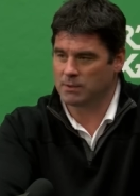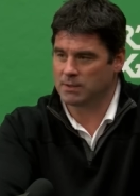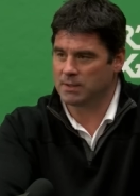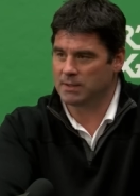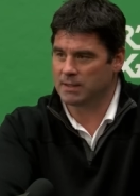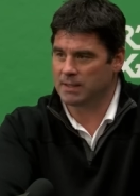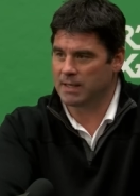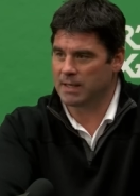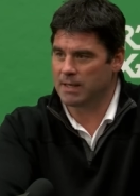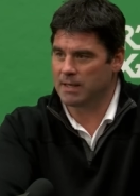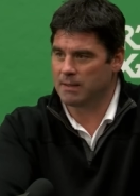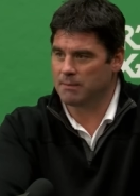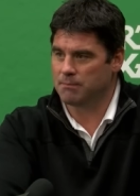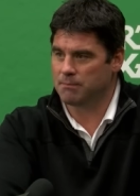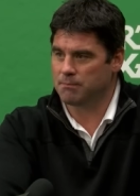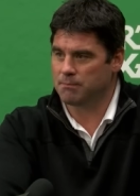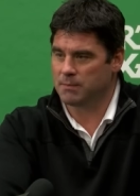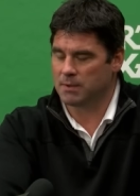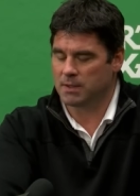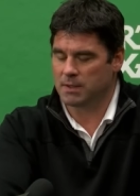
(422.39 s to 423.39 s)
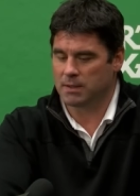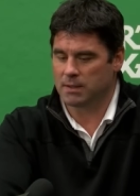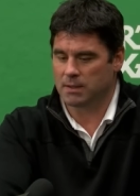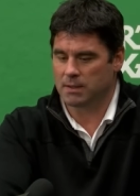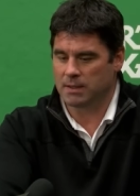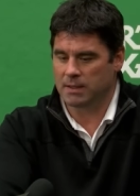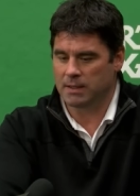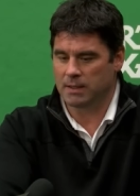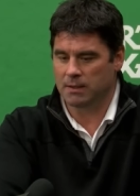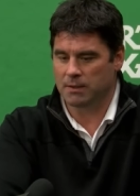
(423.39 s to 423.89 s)
was in the game. Uh,
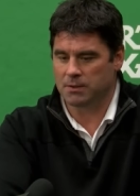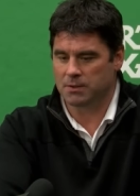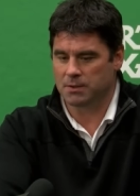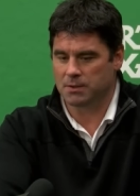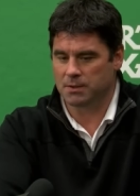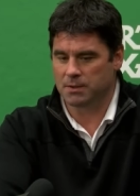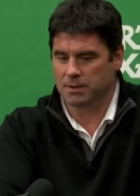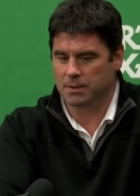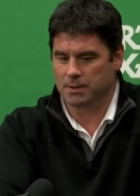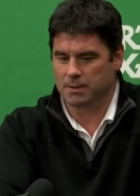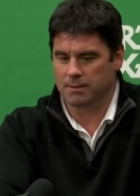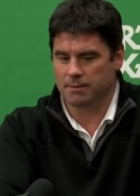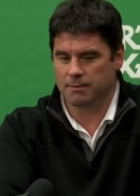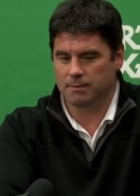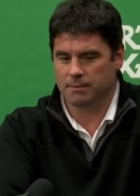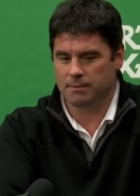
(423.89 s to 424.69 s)
he understood